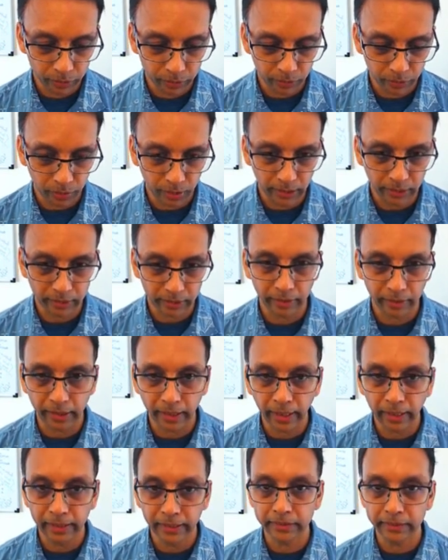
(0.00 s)
to track
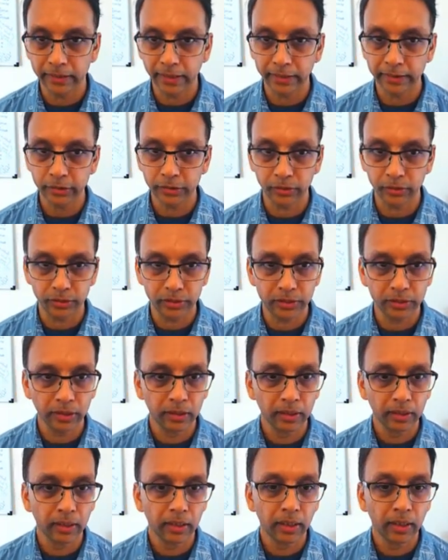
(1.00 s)
their hand
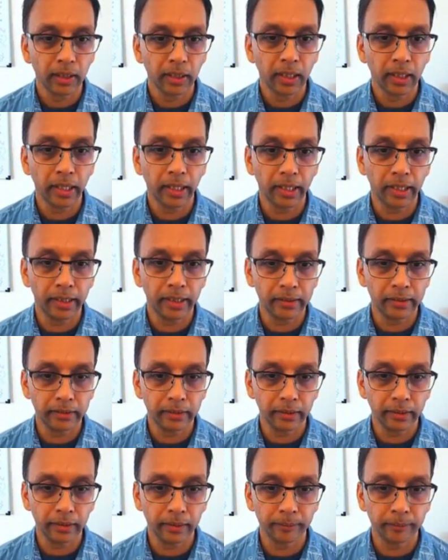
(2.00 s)
gestures,
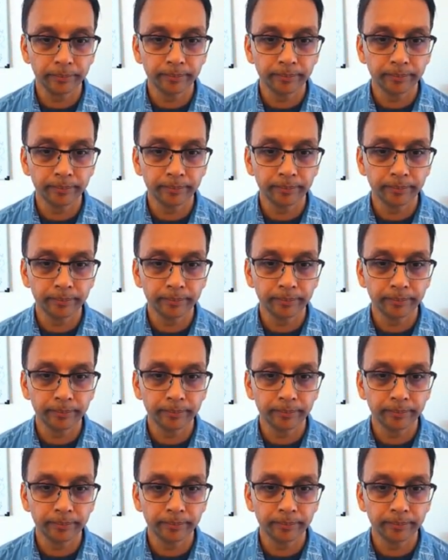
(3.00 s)
and